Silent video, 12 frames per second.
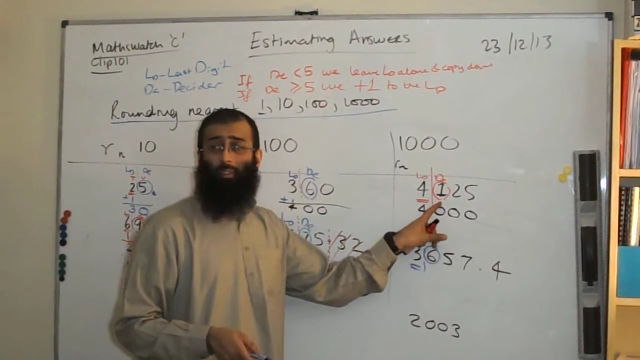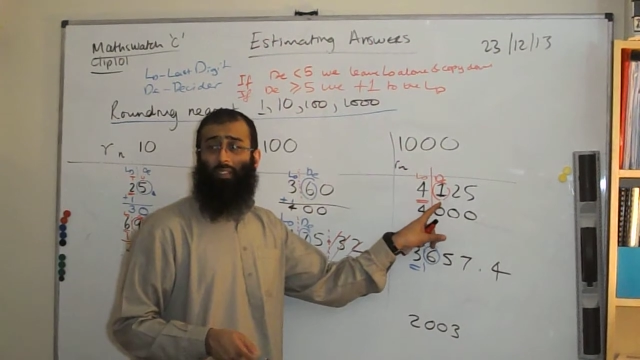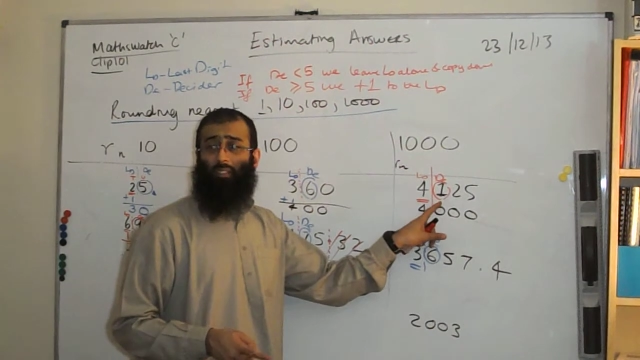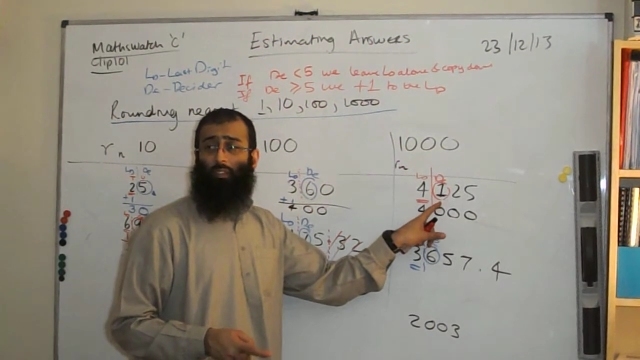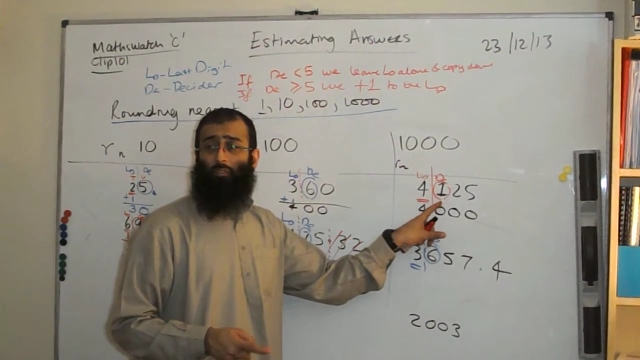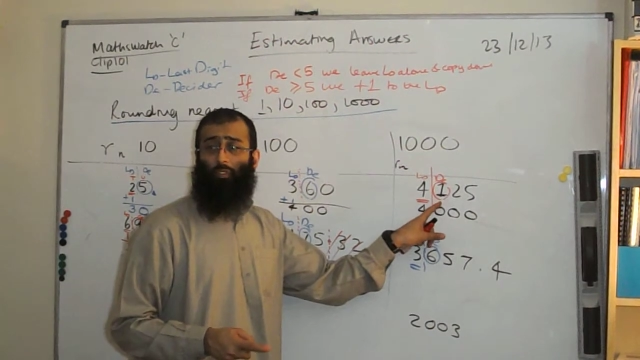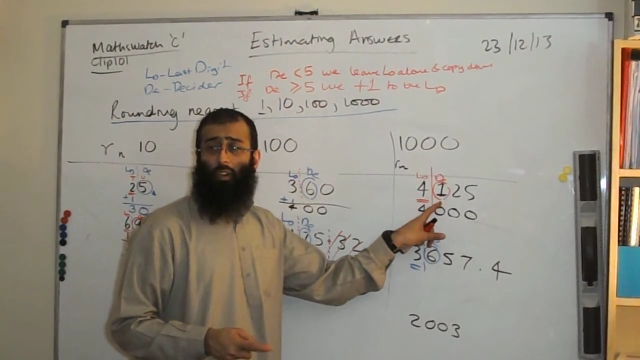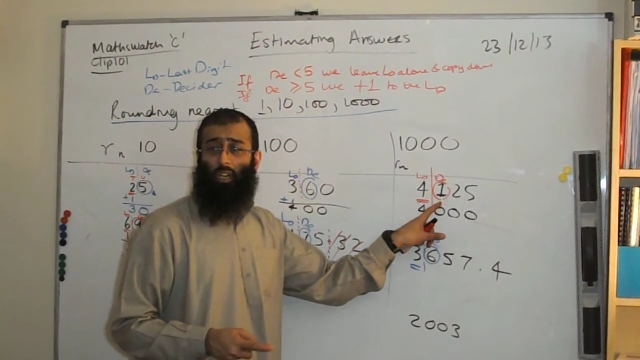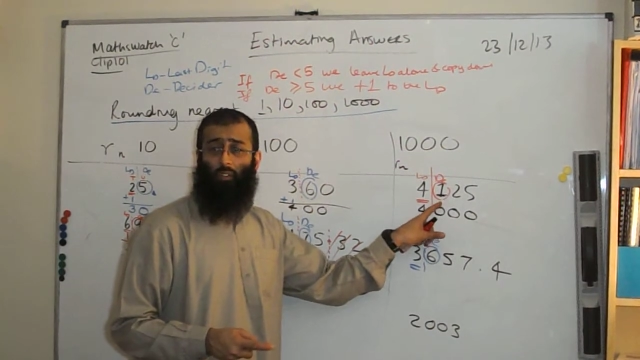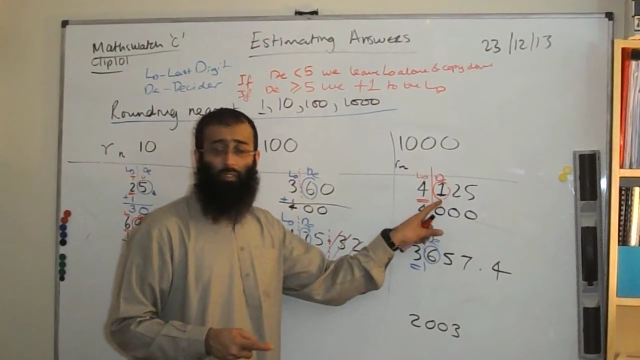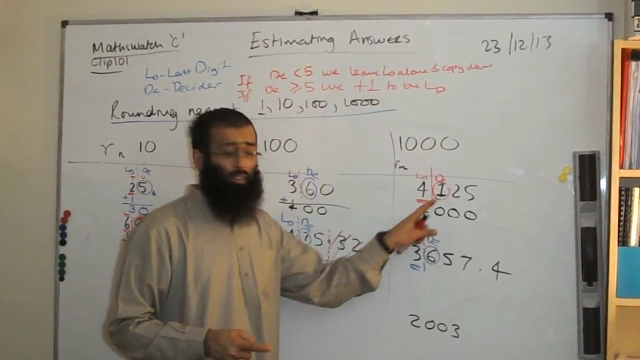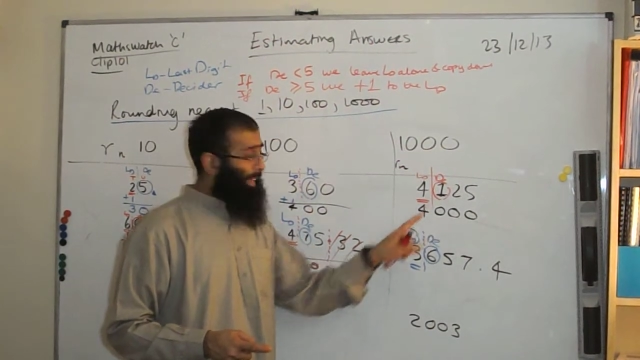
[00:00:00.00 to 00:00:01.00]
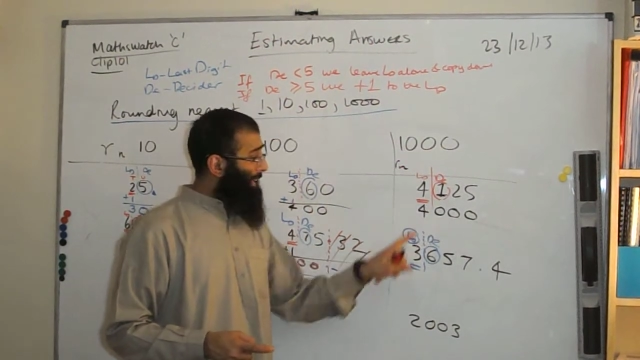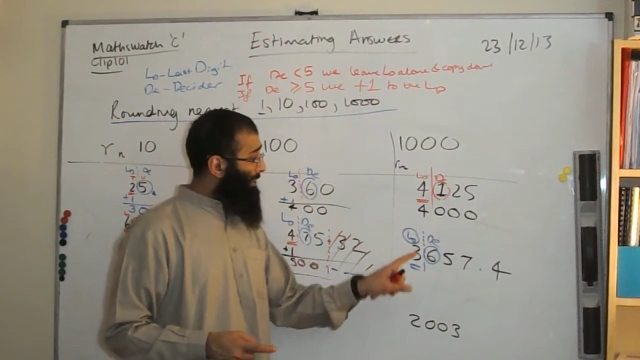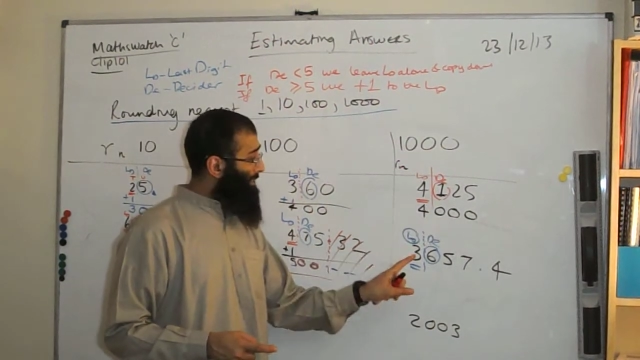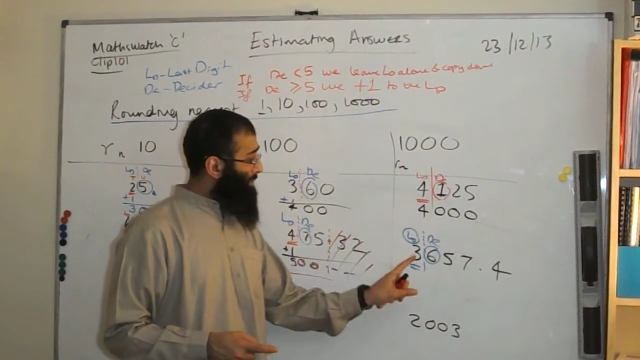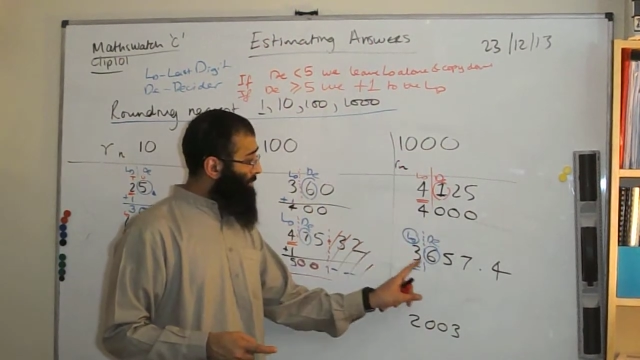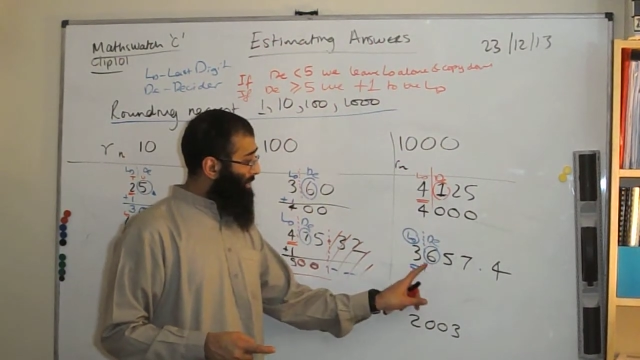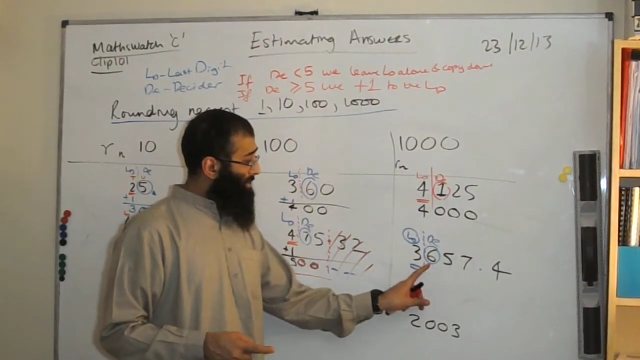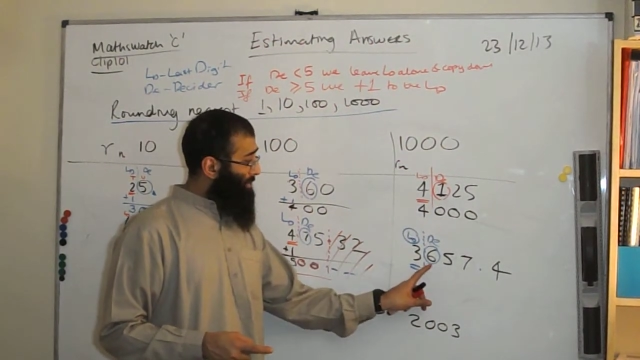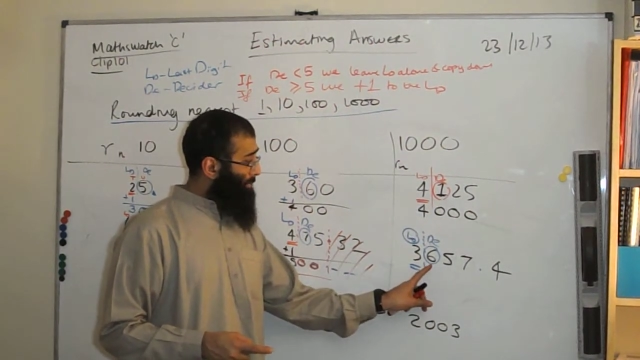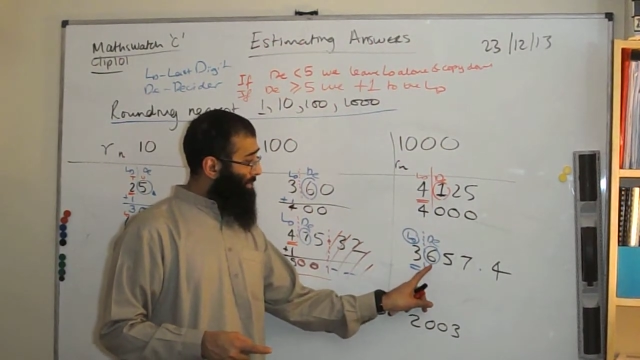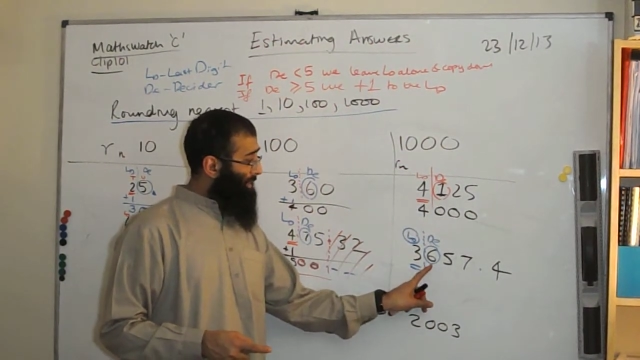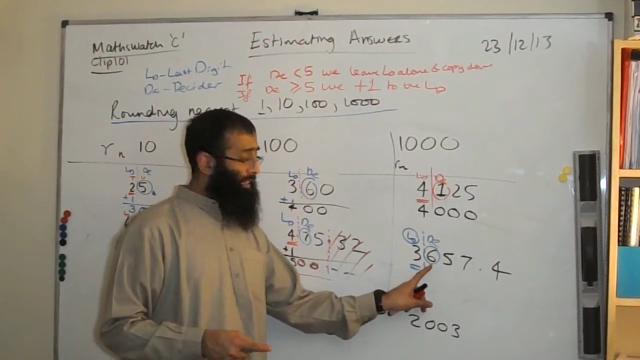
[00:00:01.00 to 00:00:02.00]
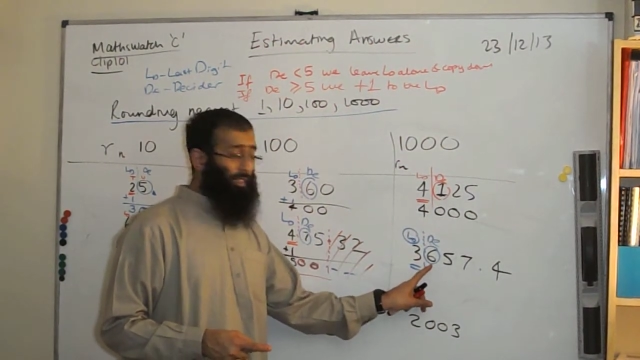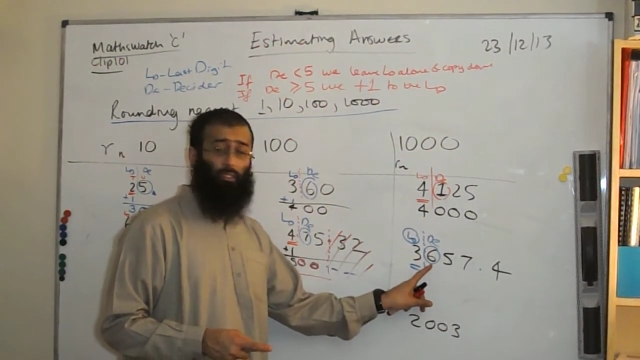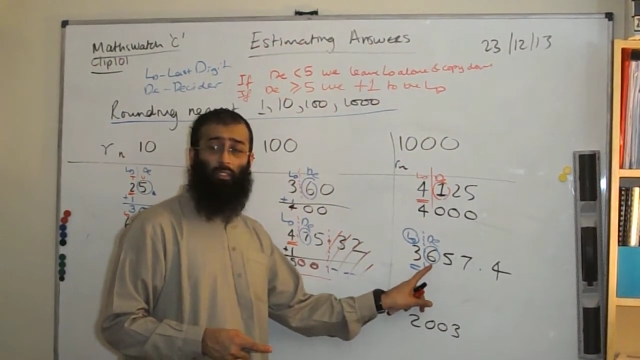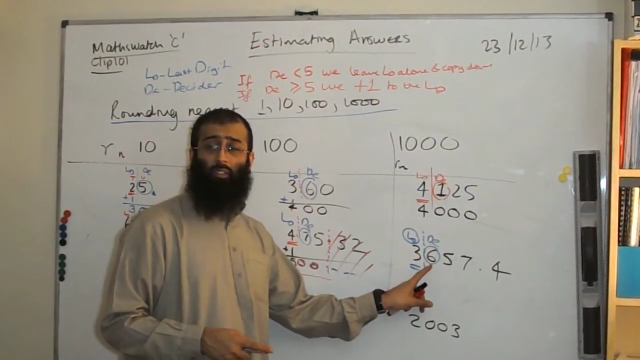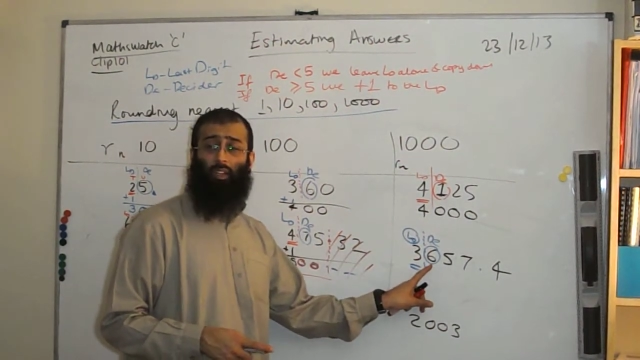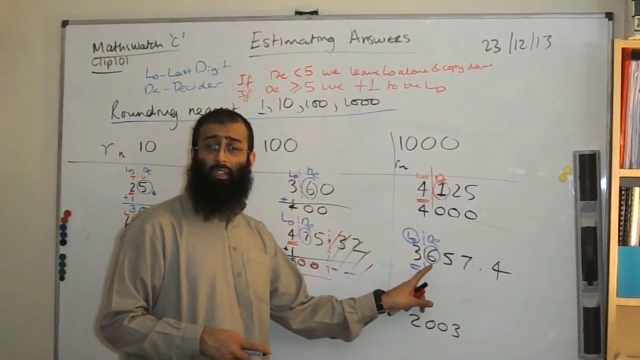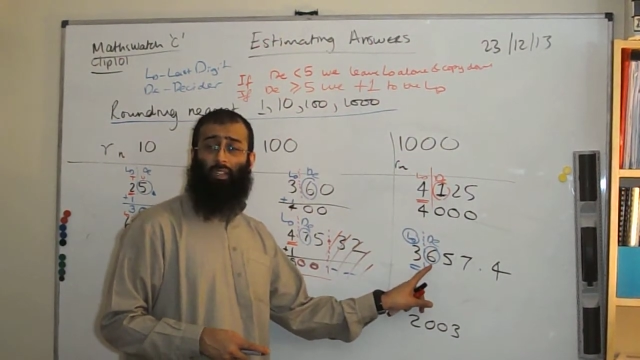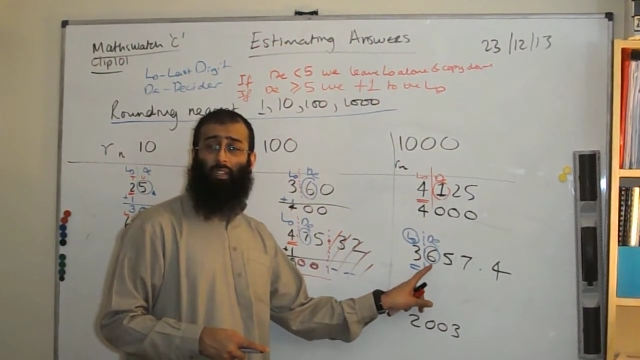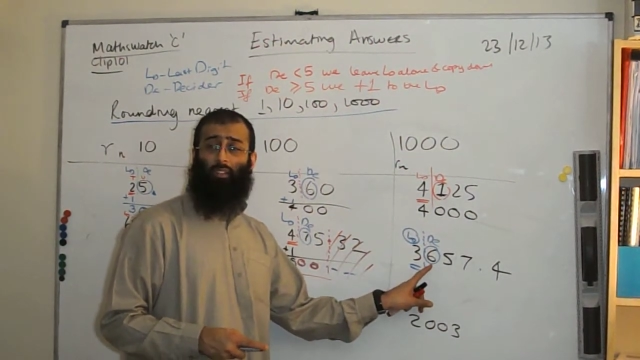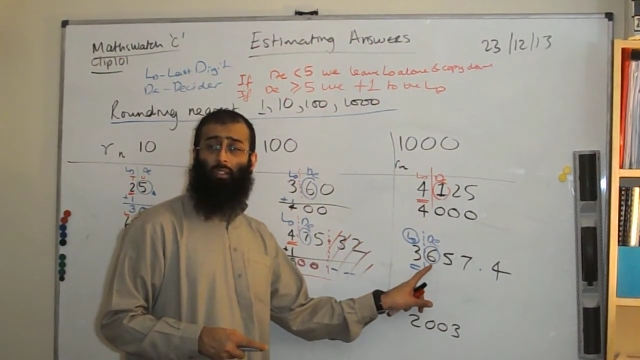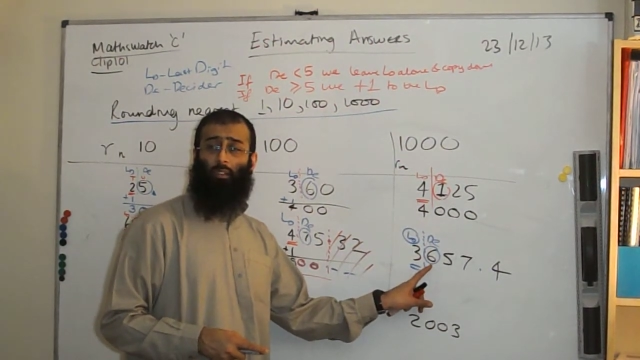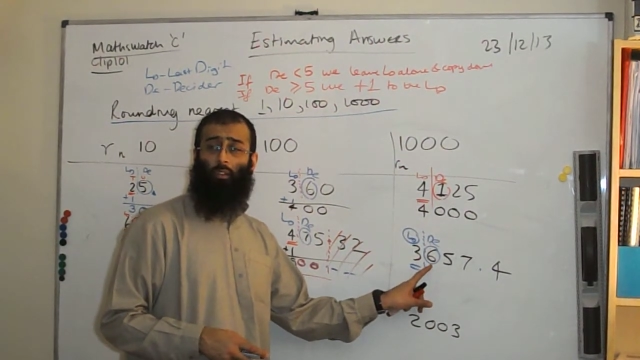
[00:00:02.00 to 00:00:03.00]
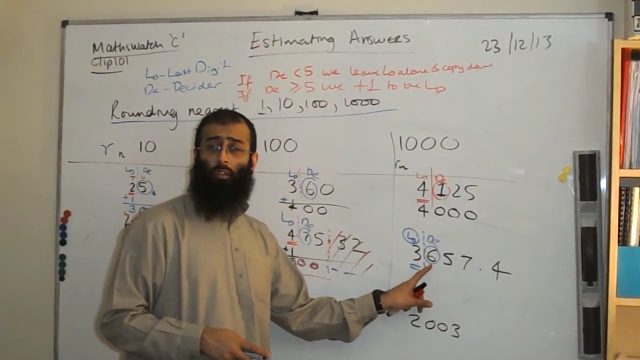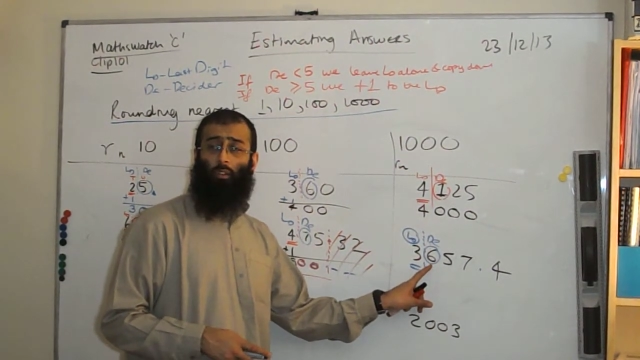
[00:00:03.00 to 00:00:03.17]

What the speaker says: was less than 5. Layla, this question the decider is